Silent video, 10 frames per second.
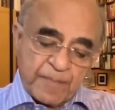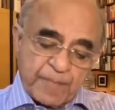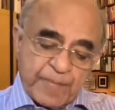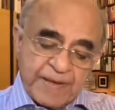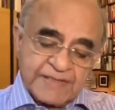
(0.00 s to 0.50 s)

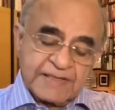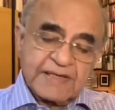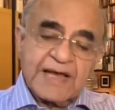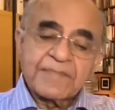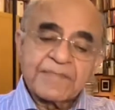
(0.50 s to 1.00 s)

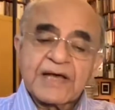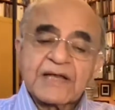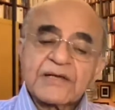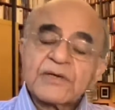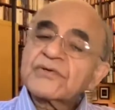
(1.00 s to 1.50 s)
basically I'm
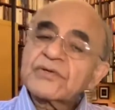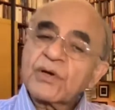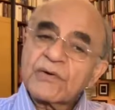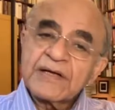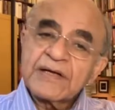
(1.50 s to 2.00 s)
telling you a
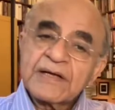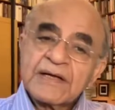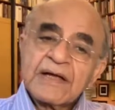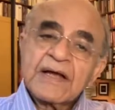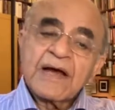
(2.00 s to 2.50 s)
story
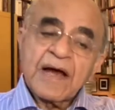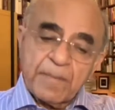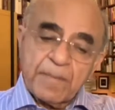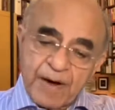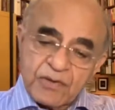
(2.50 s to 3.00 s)

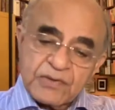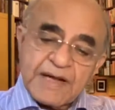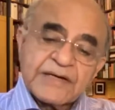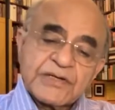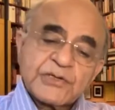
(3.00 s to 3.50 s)
about
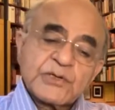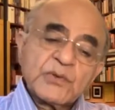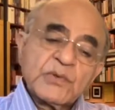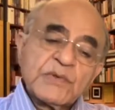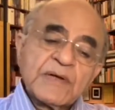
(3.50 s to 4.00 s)

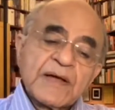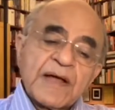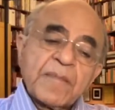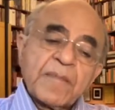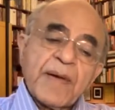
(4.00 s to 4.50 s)
attitude,
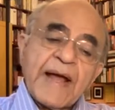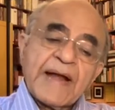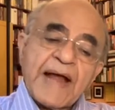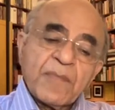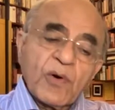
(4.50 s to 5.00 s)
and
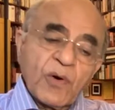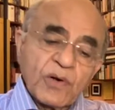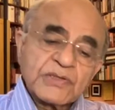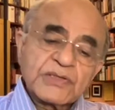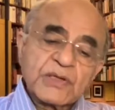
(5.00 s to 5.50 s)
I'm
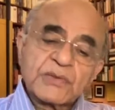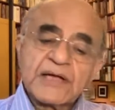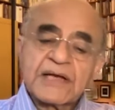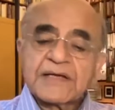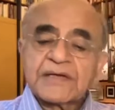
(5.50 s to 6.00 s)
also
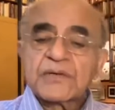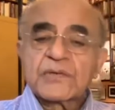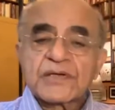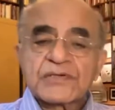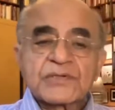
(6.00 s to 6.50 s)
telling you
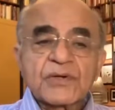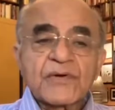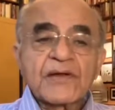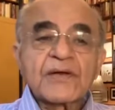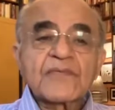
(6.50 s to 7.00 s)
a
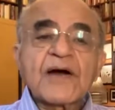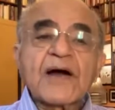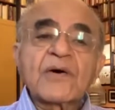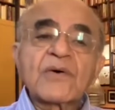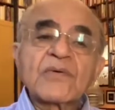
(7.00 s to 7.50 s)
story of
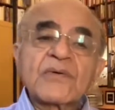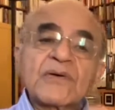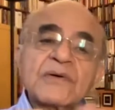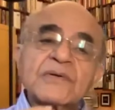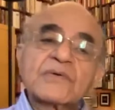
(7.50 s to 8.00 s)
how
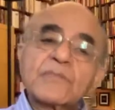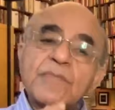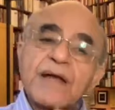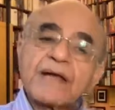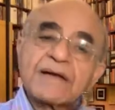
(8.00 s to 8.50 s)
to
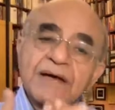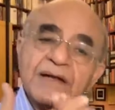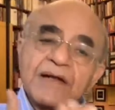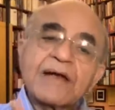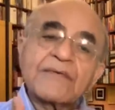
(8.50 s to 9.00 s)
make a
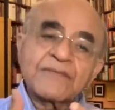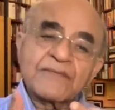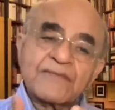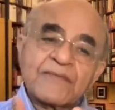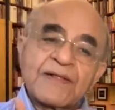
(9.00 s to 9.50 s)
life
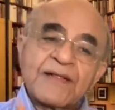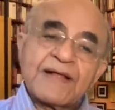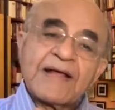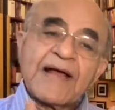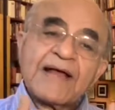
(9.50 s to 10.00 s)

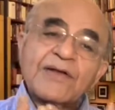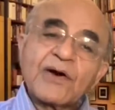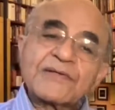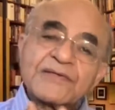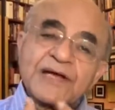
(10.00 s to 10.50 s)
and
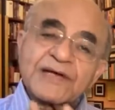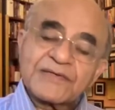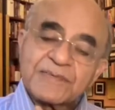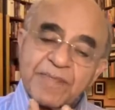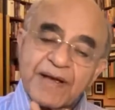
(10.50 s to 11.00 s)
not
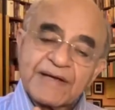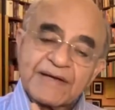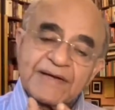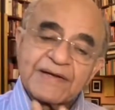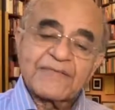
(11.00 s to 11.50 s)
just make
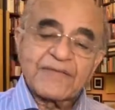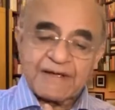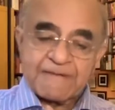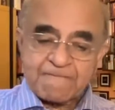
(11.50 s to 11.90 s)
a living.